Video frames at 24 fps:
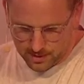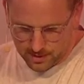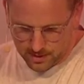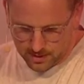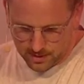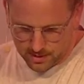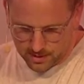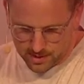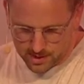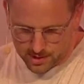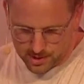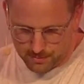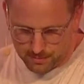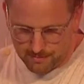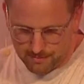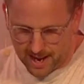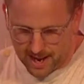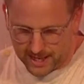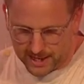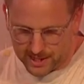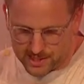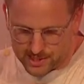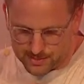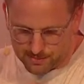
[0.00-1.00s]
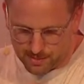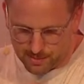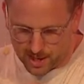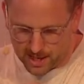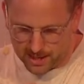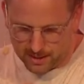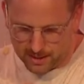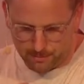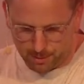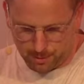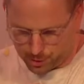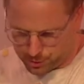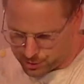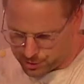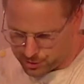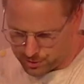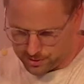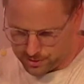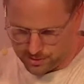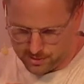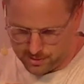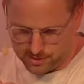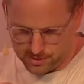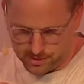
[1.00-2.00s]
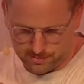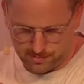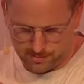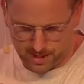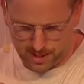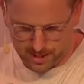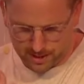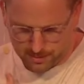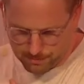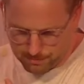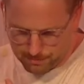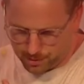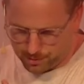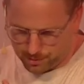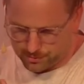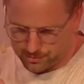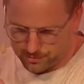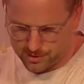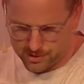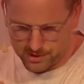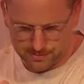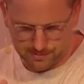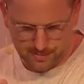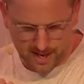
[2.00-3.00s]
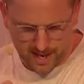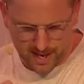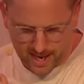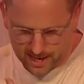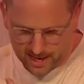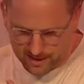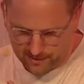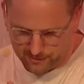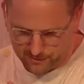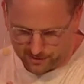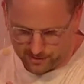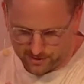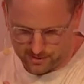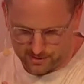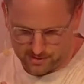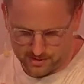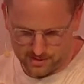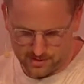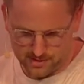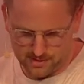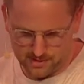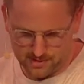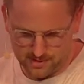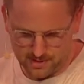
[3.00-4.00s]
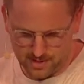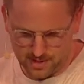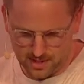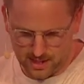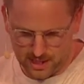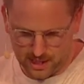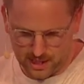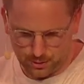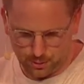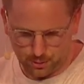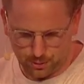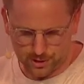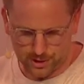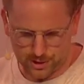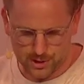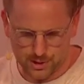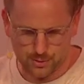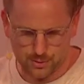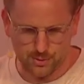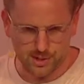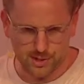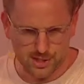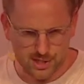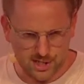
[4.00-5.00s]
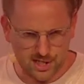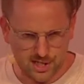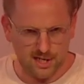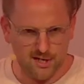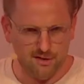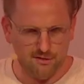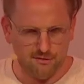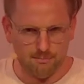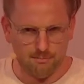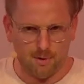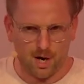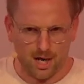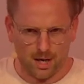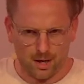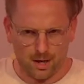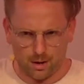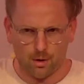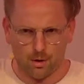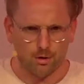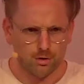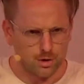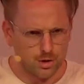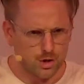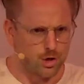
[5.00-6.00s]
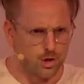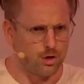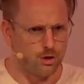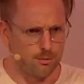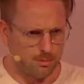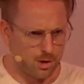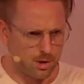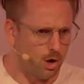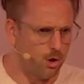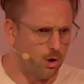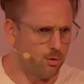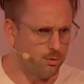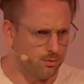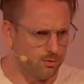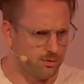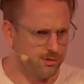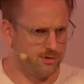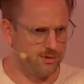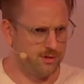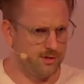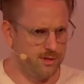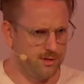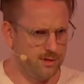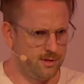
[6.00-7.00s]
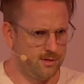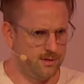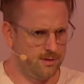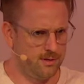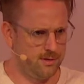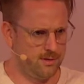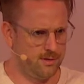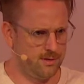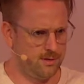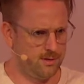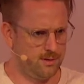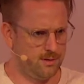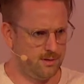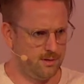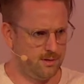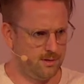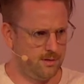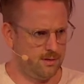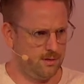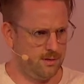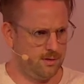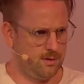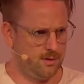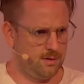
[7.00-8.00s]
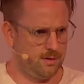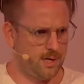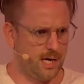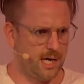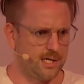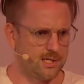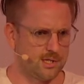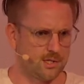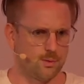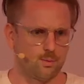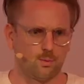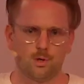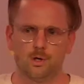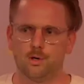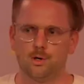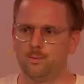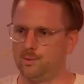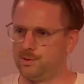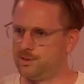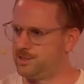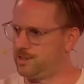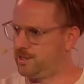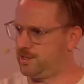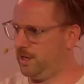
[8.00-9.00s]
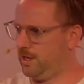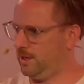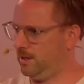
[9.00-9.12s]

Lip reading: to manage my emotions, my impulses, my behaviors in order to achieve my long-term goals, as the world would say.